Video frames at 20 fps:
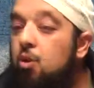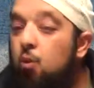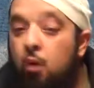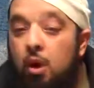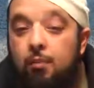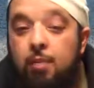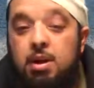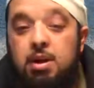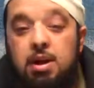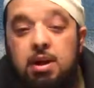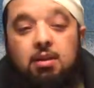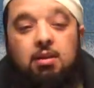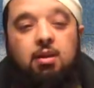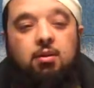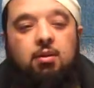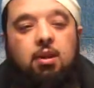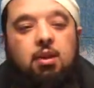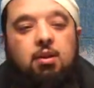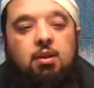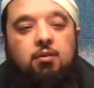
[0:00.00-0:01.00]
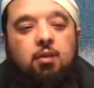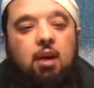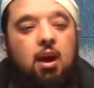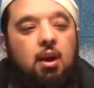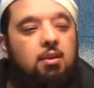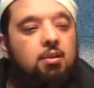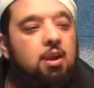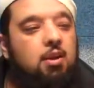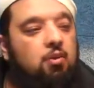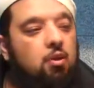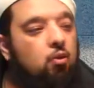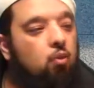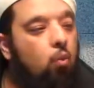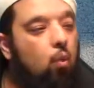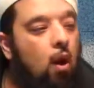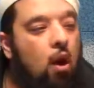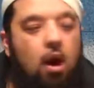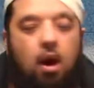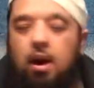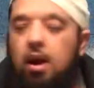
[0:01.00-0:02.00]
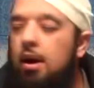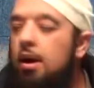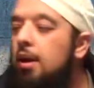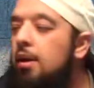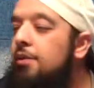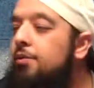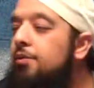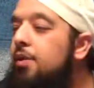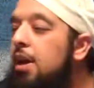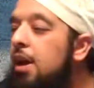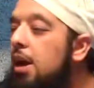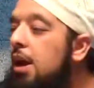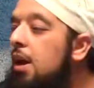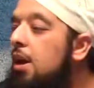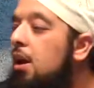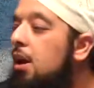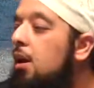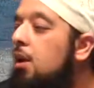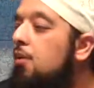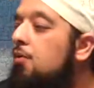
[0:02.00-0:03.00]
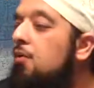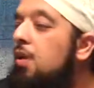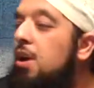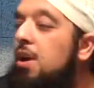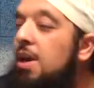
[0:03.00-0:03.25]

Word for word: The women need to see this. This is why the